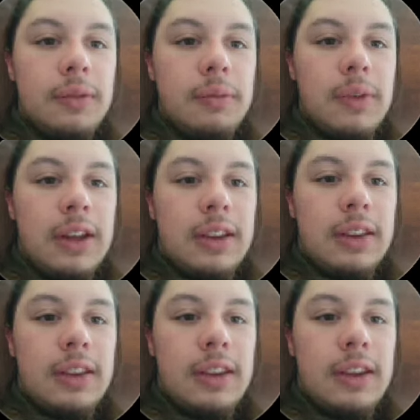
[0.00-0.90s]
make
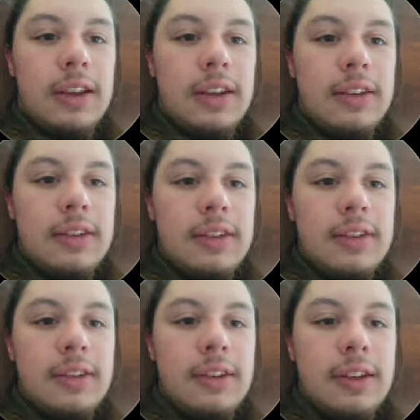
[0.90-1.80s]

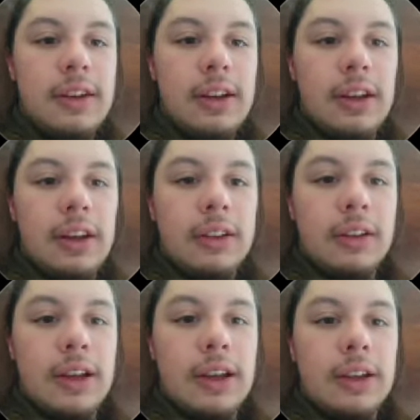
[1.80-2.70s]
these
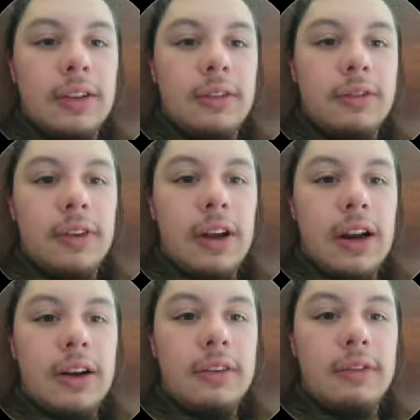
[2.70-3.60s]
like a
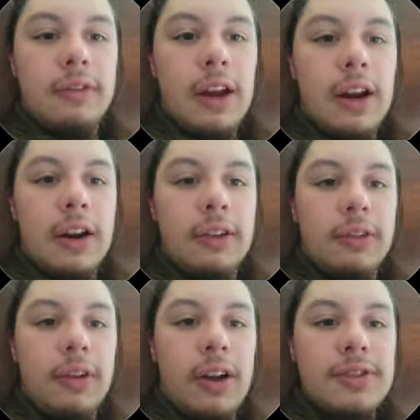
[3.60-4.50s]
very, very
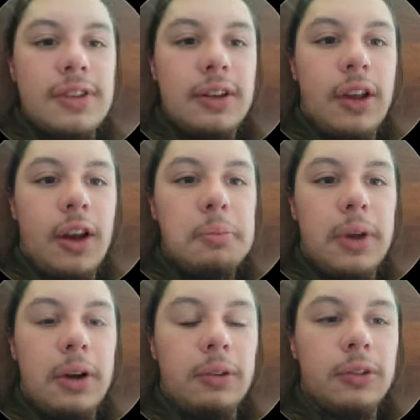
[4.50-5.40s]
rusted
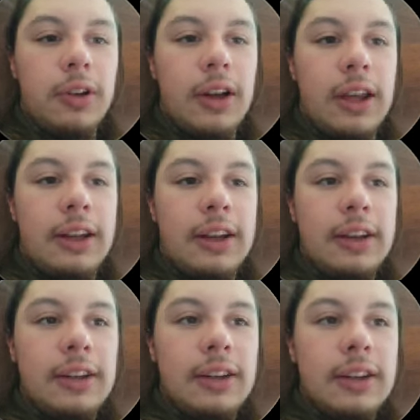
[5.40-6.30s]
gunmetal red
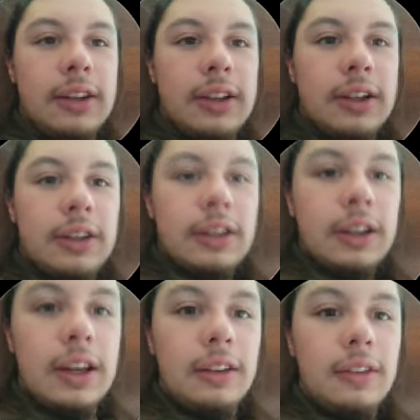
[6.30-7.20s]

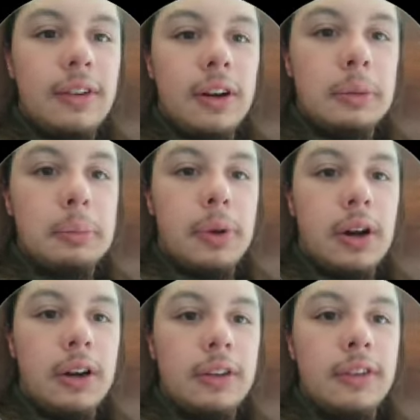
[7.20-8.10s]
and certain
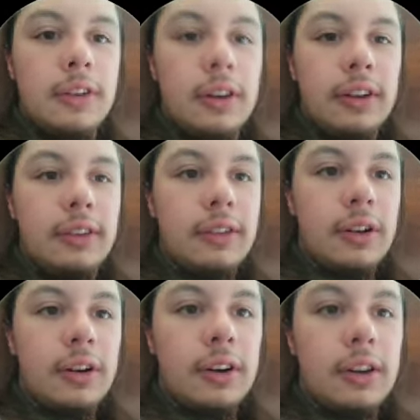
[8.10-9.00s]
parts on his
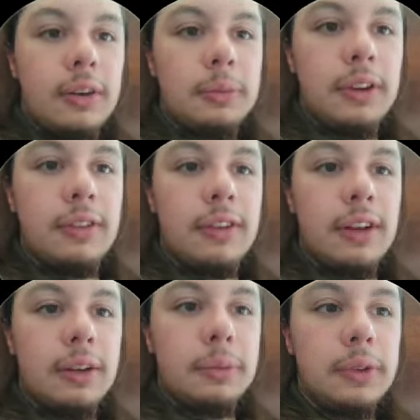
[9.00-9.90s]
arm the
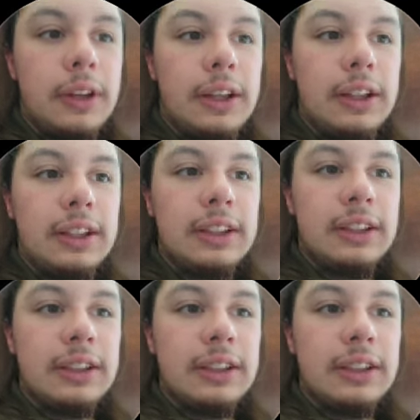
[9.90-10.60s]
same way